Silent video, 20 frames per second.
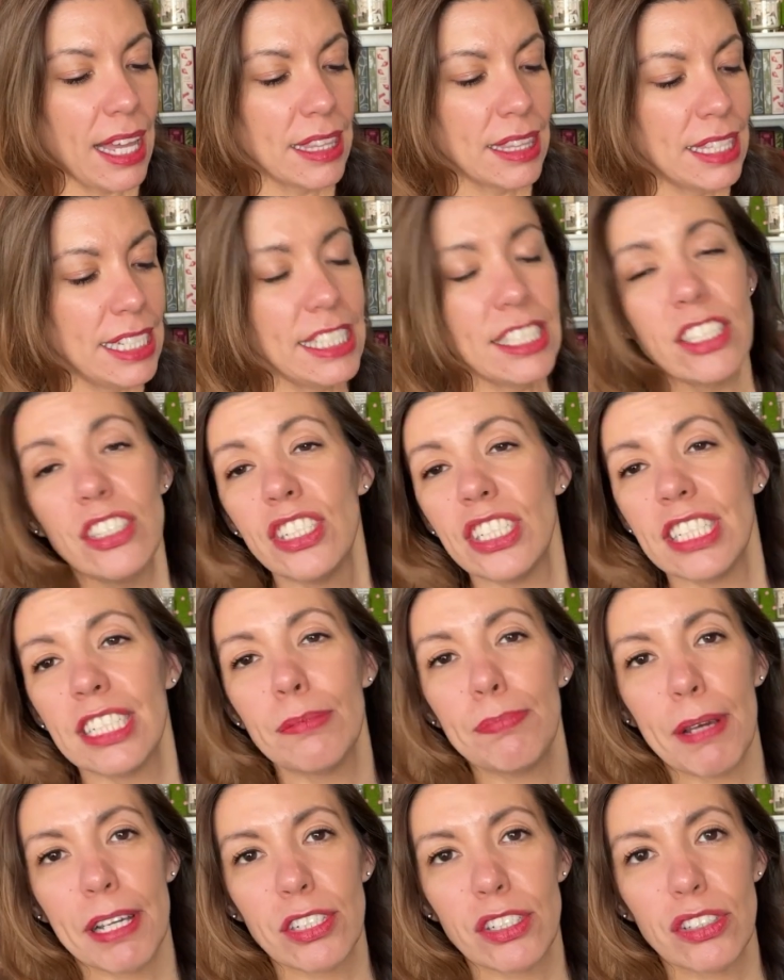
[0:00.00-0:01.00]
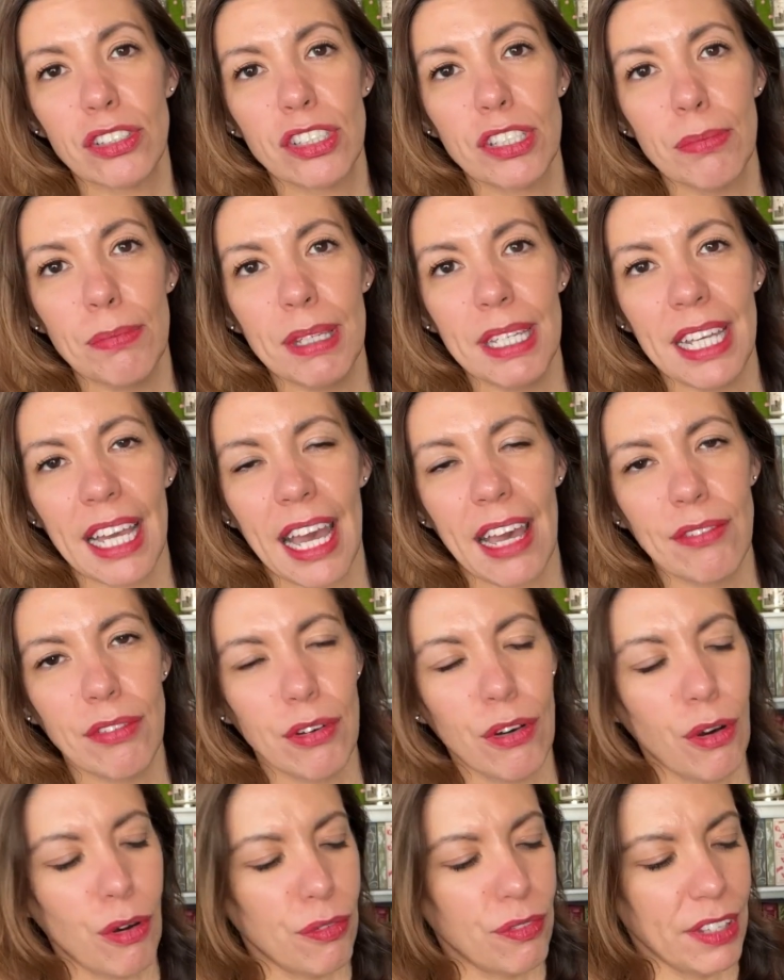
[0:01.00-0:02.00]
These are just special to me. I have a
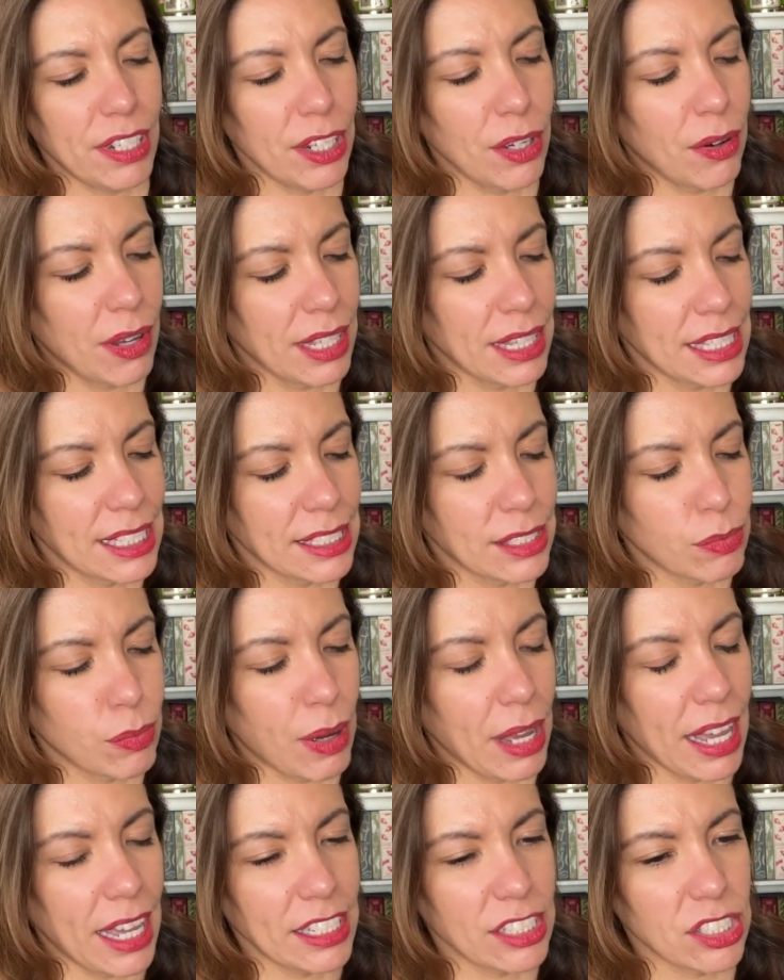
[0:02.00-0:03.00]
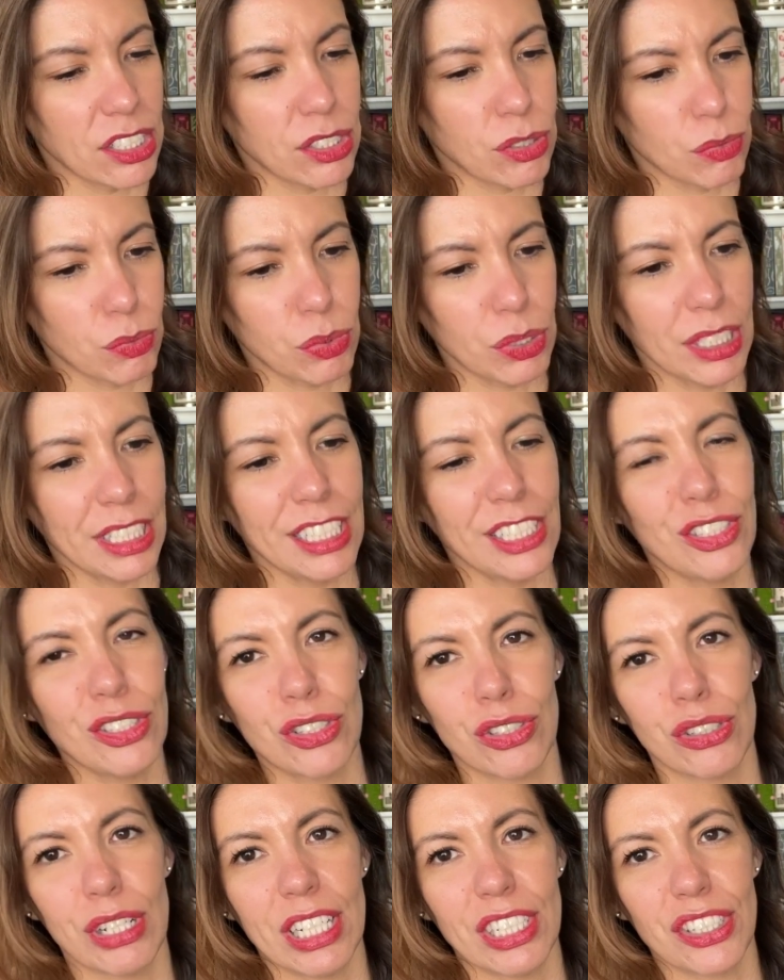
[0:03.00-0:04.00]
whole video on this, why I just really
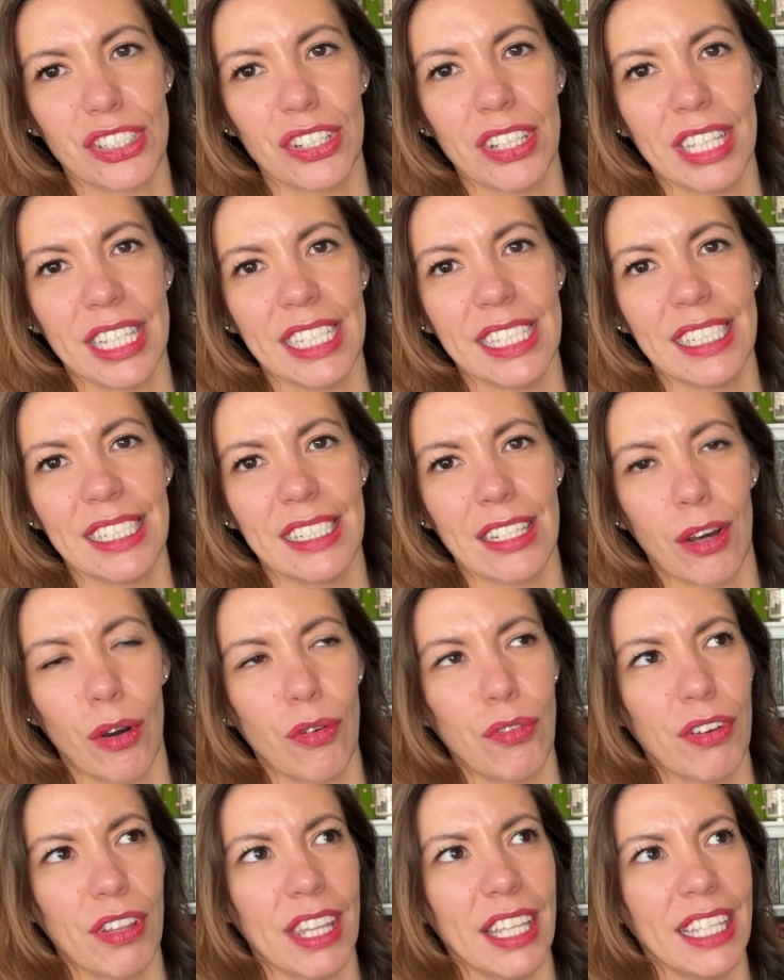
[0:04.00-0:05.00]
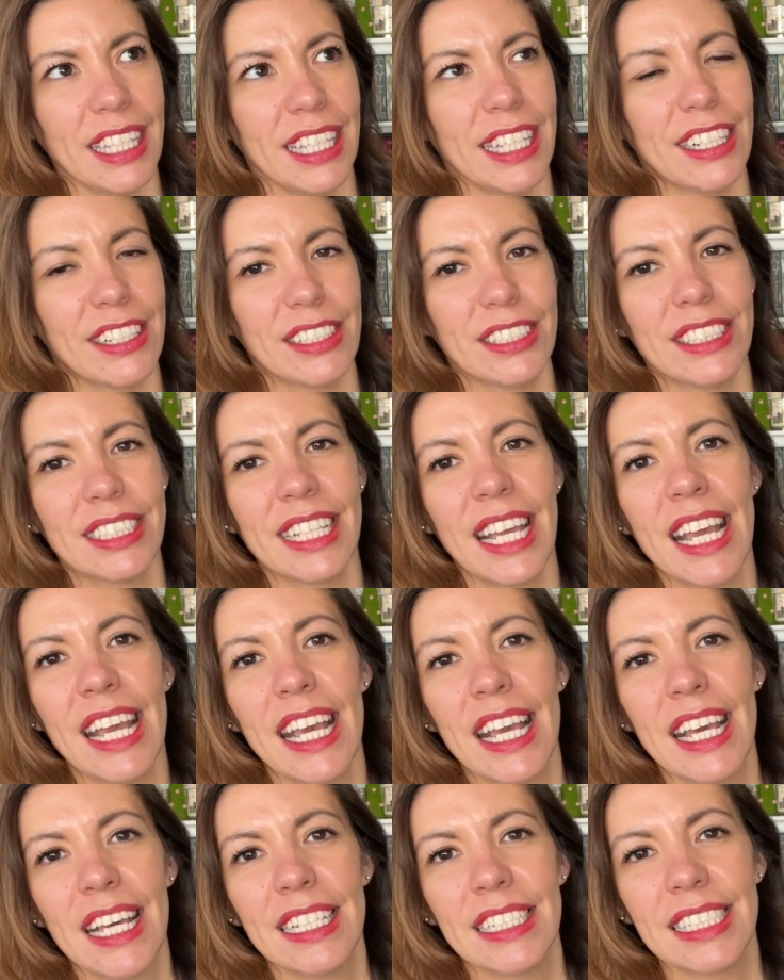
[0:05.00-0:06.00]
treasure these over the years,
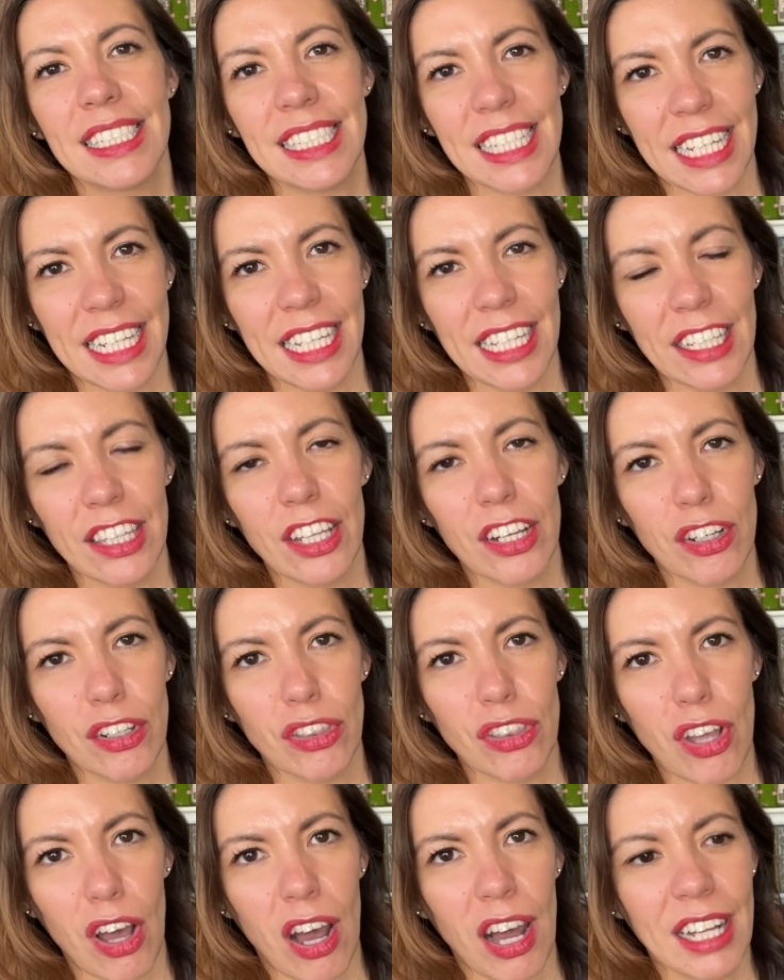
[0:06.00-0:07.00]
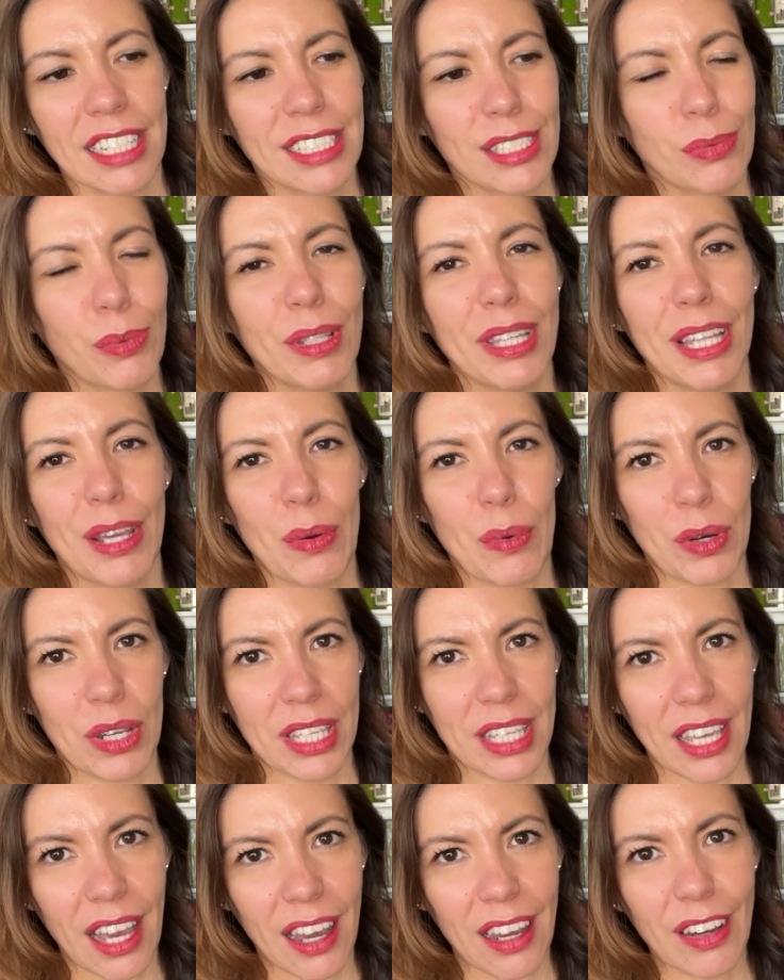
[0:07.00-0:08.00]
seeing their thoughts when they were
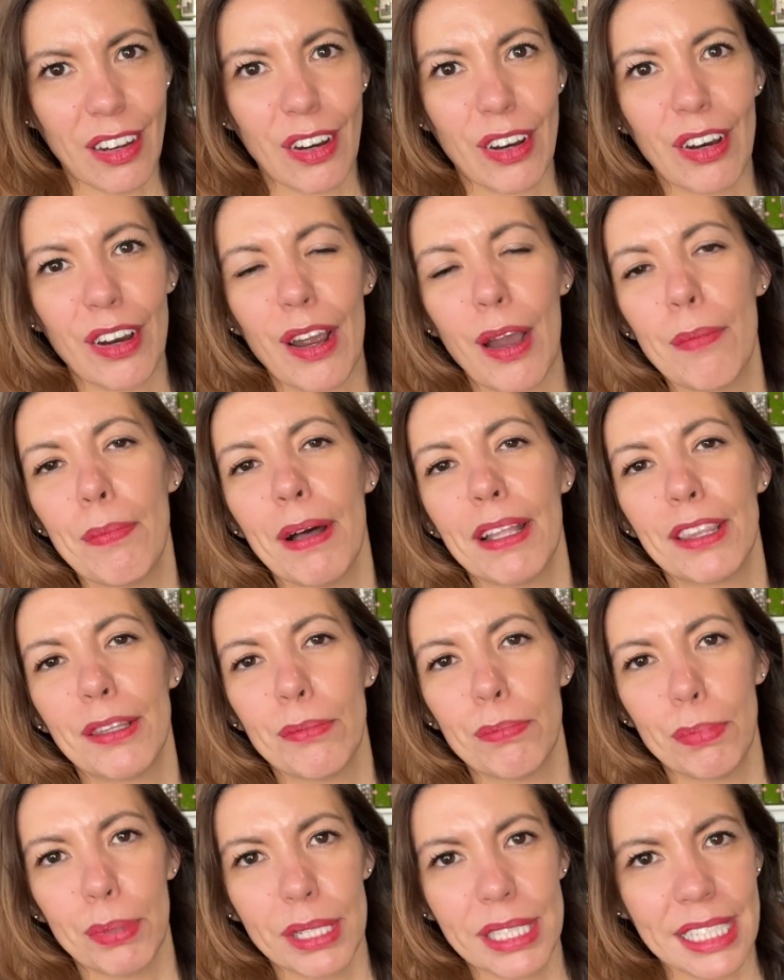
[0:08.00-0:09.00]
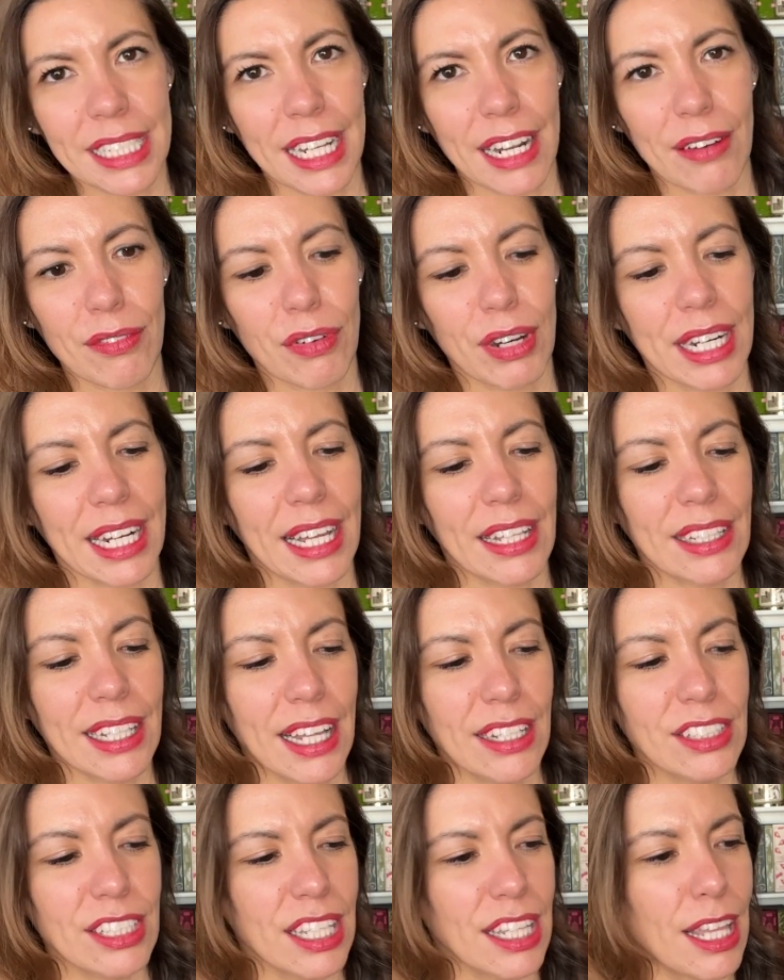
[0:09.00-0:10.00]
younger about the books that I've read out
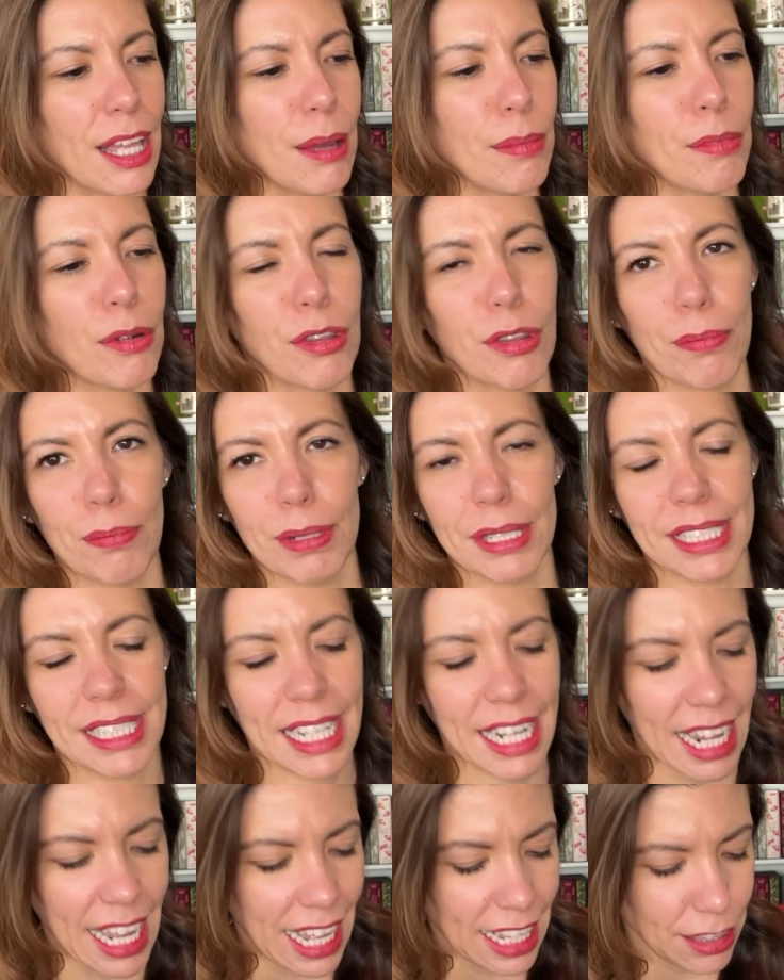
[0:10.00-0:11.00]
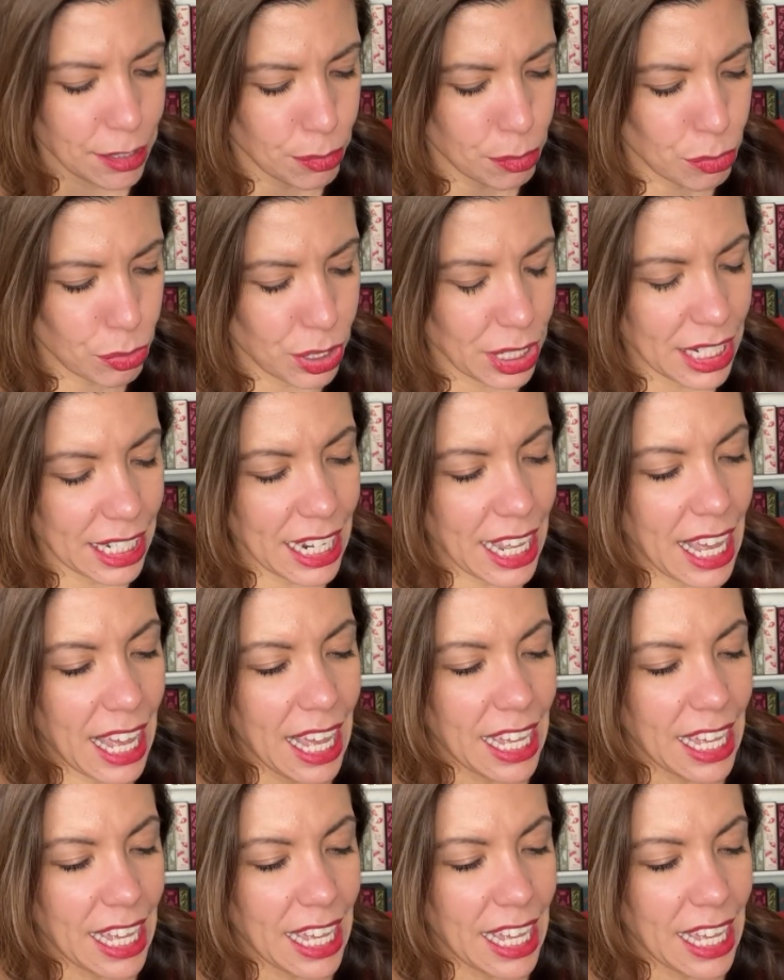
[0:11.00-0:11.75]
loud to them or the books that I had them read.